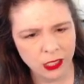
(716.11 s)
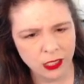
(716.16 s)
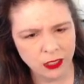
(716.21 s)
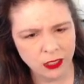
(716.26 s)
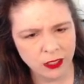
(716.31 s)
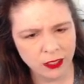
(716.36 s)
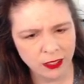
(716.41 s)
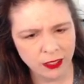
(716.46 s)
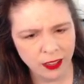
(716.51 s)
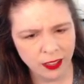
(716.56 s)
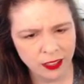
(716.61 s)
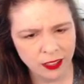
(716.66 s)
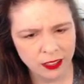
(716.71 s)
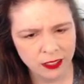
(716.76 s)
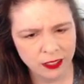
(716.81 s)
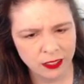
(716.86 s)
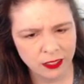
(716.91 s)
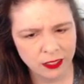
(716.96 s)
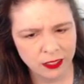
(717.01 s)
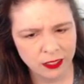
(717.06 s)
yesterday?
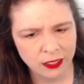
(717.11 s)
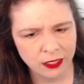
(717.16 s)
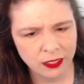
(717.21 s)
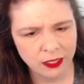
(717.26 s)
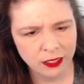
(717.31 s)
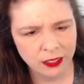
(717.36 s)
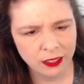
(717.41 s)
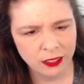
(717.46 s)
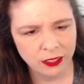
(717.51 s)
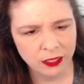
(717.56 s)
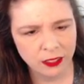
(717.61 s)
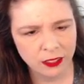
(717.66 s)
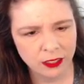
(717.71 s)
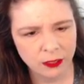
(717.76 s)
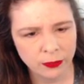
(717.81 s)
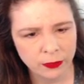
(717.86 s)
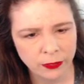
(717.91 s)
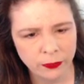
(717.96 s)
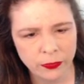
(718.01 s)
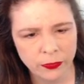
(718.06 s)

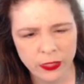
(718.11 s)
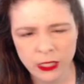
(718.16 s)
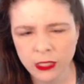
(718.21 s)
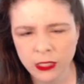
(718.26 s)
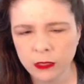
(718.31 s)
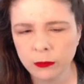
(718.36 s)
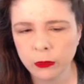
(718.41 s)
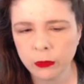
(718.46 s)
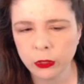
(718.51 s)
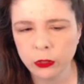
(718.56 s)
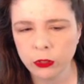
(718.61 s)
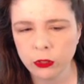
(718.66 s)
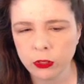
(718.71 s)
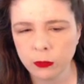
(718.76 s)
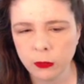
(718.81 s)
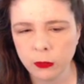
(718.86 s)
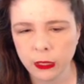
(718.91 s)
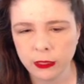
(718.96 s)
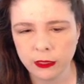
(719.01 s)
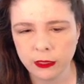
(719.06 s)
I'm thinking I'm losing my